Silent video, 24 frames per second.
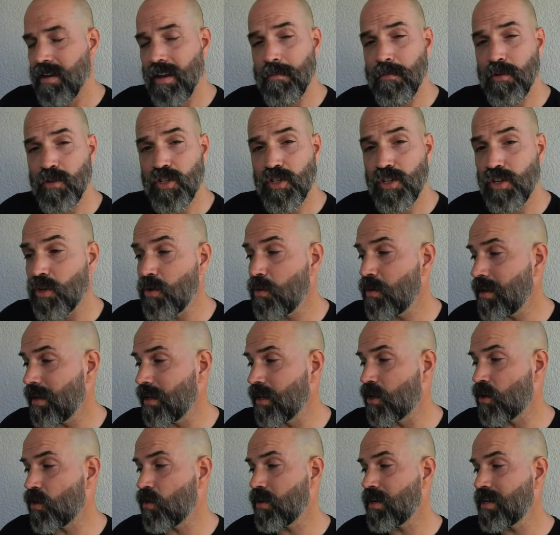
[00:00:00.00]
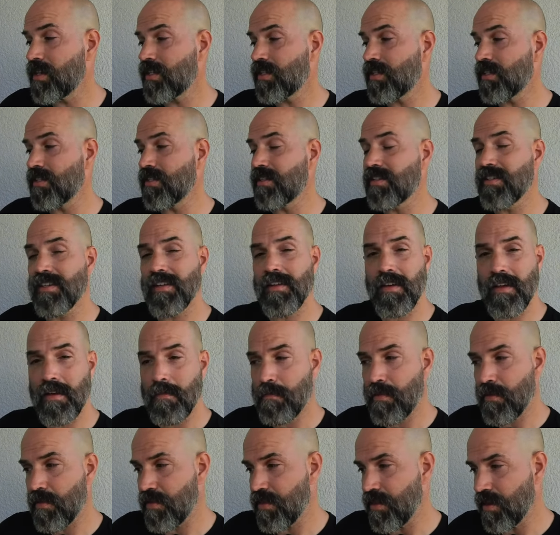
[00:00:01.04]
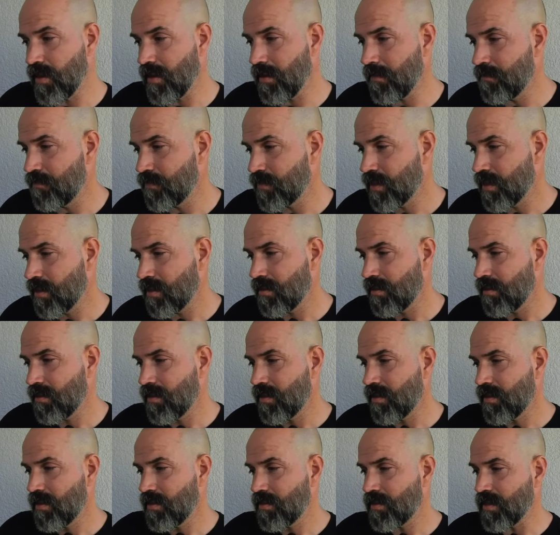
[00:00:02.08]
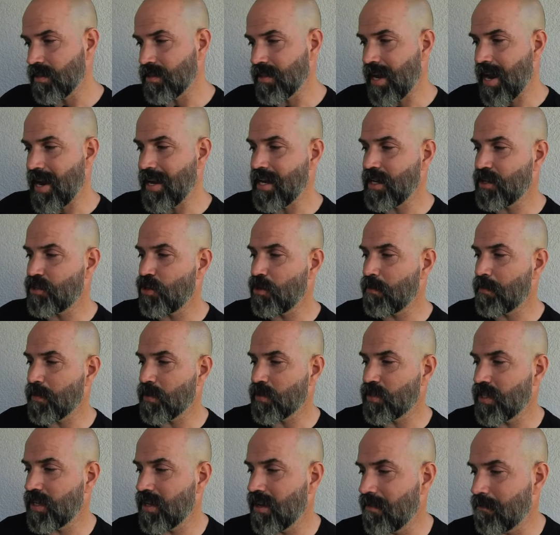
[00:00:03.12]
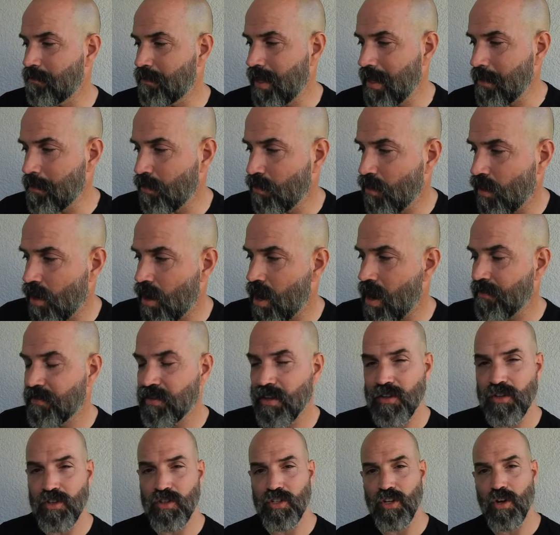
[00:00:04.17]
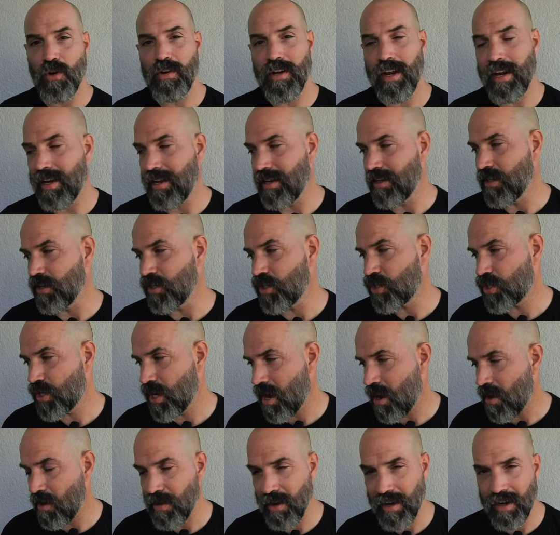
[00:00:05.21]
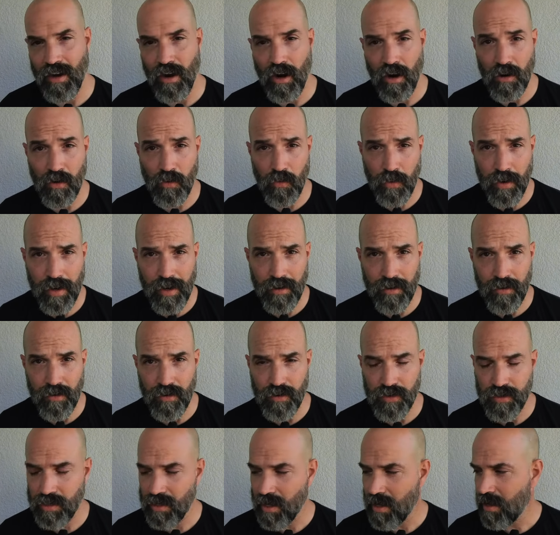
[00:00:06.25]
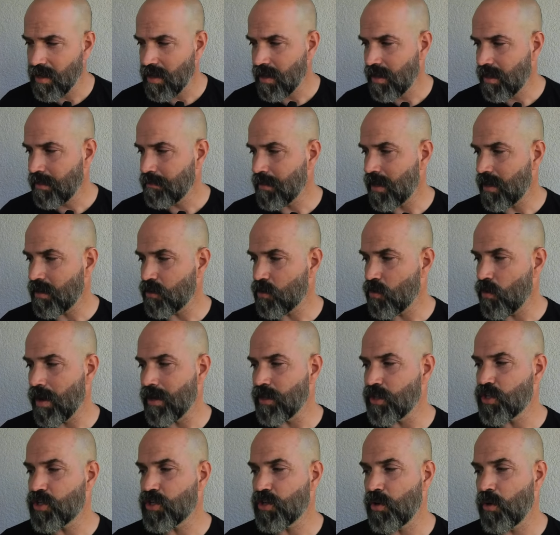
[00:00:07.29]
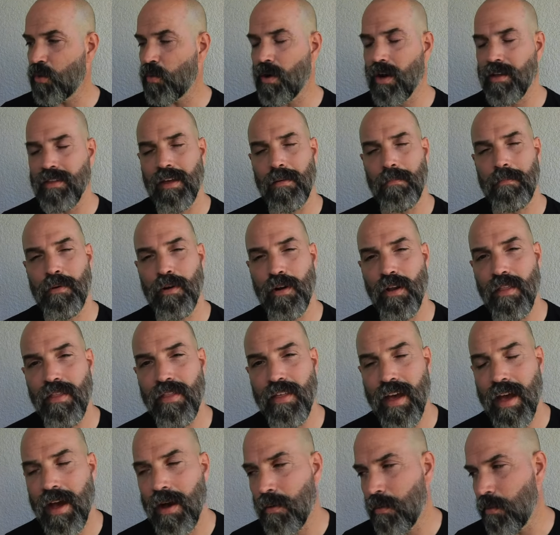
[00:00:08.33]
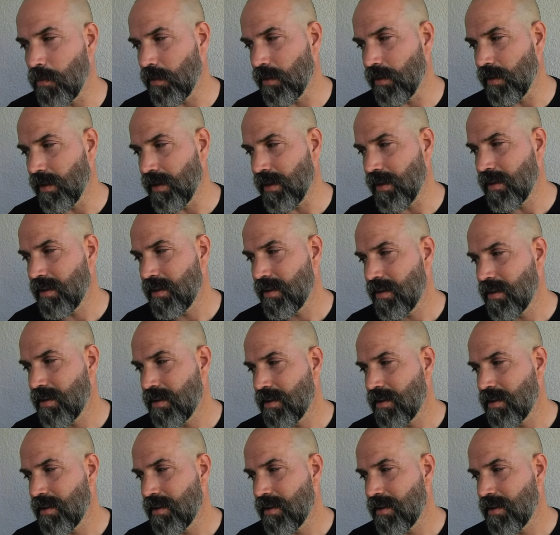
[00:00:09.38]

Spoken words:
Number two, it increases empathy. It says 82% of people often donating to charity are readers. Not quite sure why they put it that way.